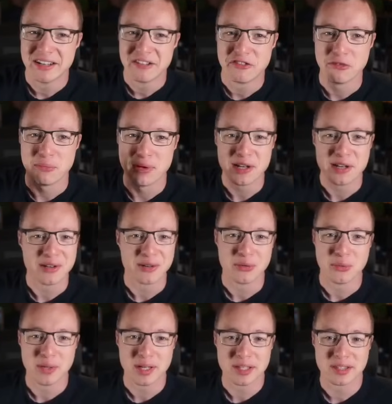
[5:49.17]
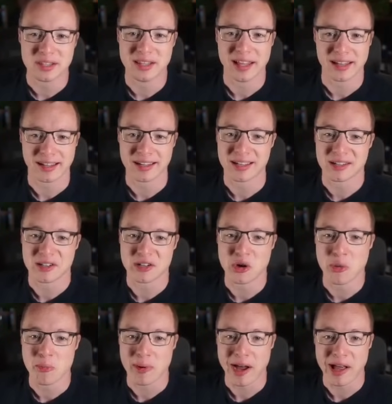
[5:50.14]
familiar with like
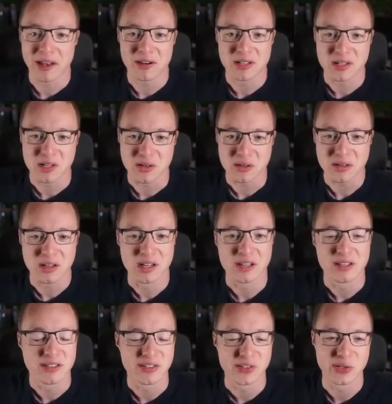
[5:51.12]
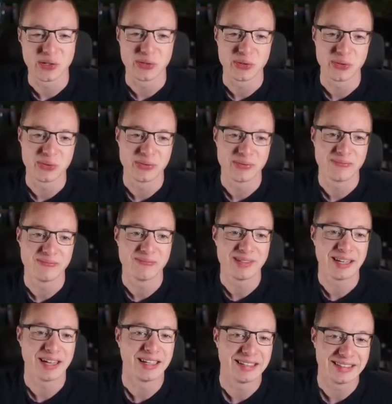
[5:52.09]
compiler talk. So
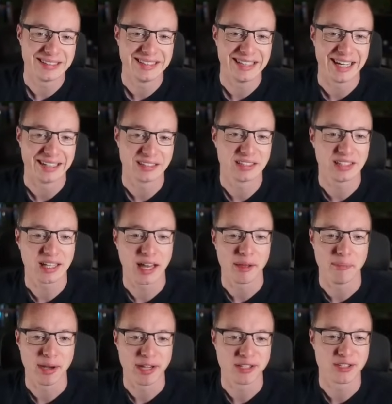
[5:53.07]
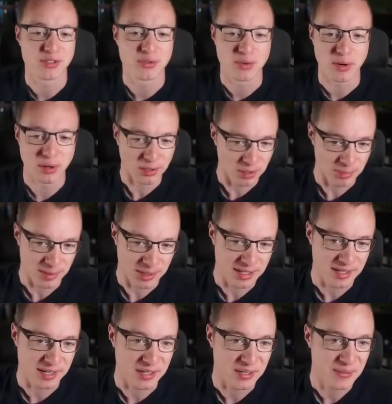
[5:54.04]
I might struggle a
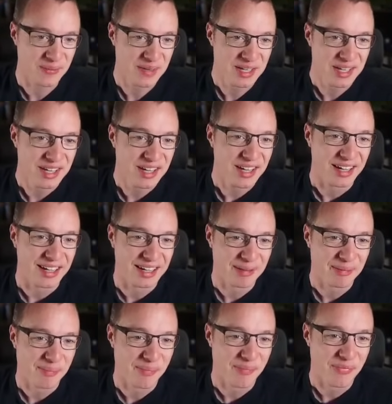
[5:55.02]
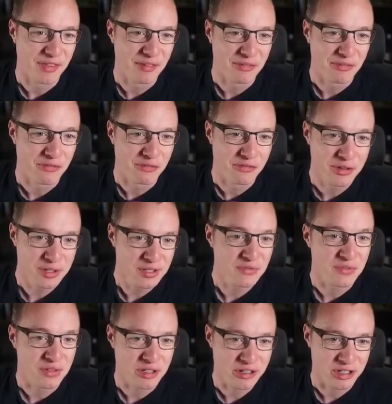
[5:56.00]
bit here. The
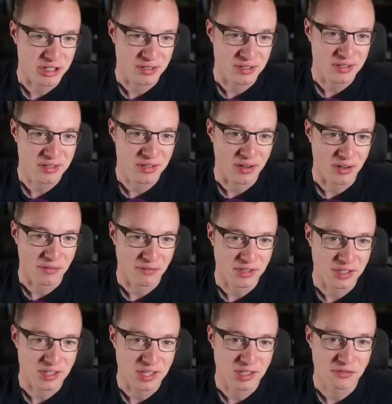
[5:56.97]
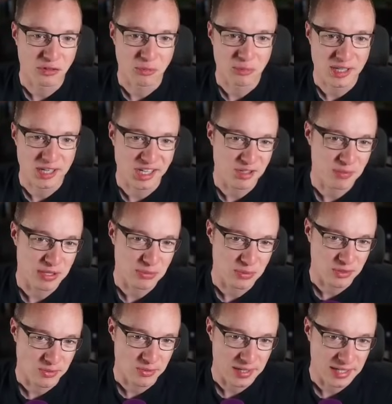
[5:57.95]
first version of the JIT for PHP
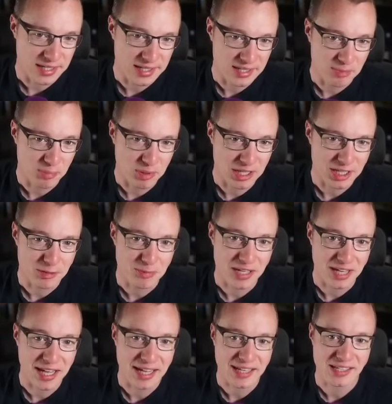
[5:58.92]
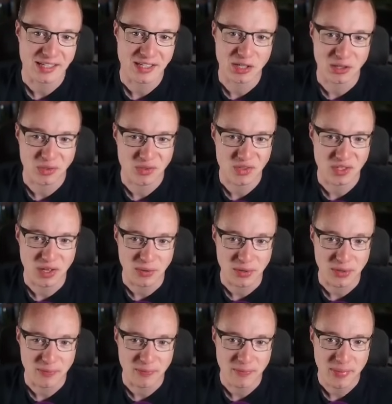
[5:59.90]
was released in PHP
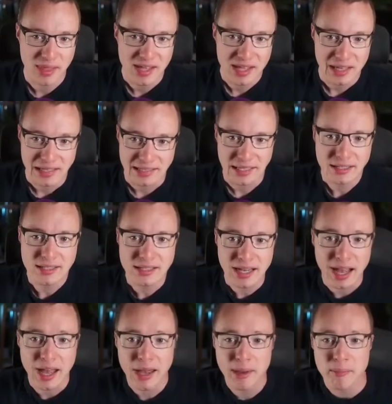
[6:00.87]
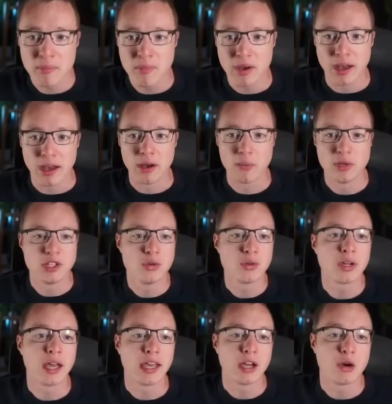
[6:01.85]
8.0. At that time, we took a